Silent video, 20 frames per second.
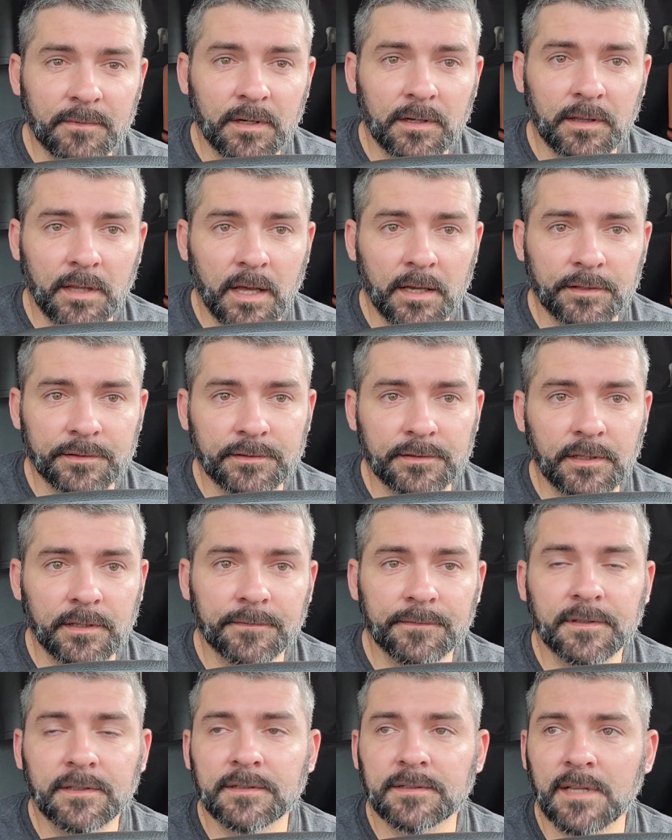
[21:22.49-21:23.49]
a lot of
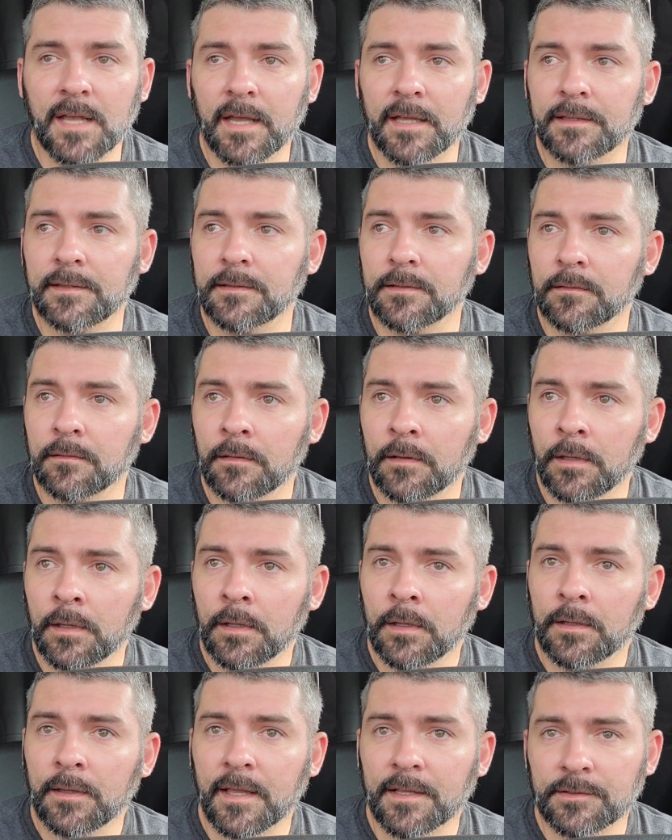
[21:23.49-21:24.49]
stuff inside
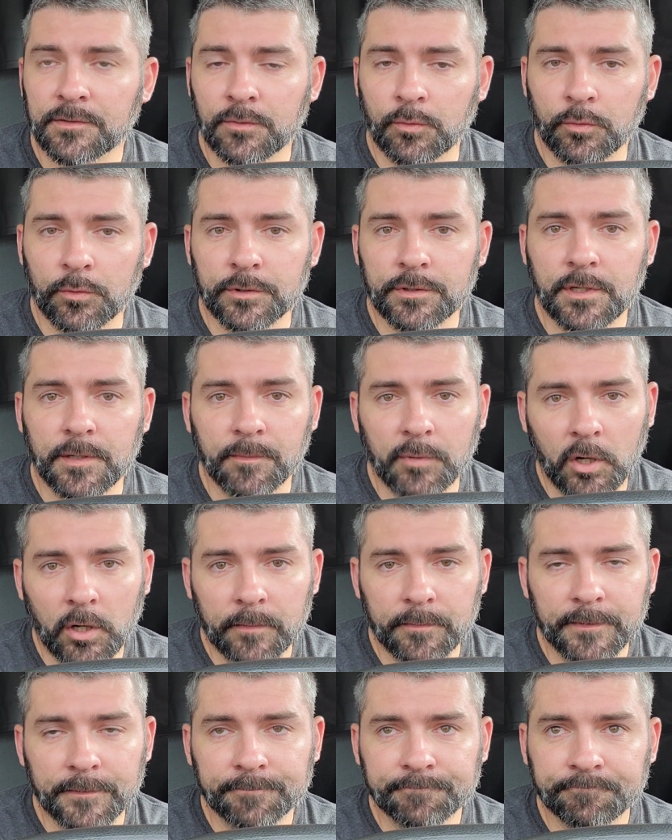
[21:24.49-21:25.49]
that storage
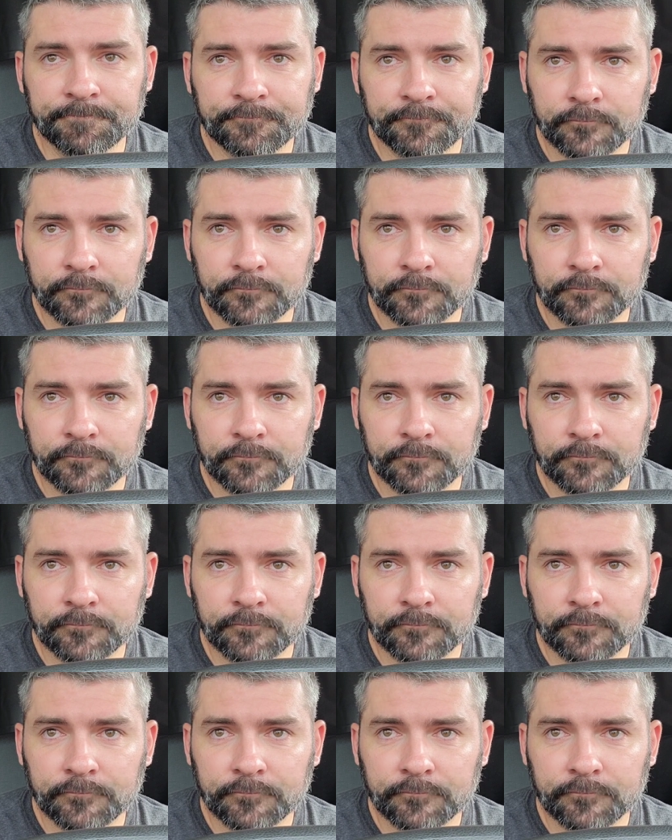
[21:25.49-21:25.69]
compartment.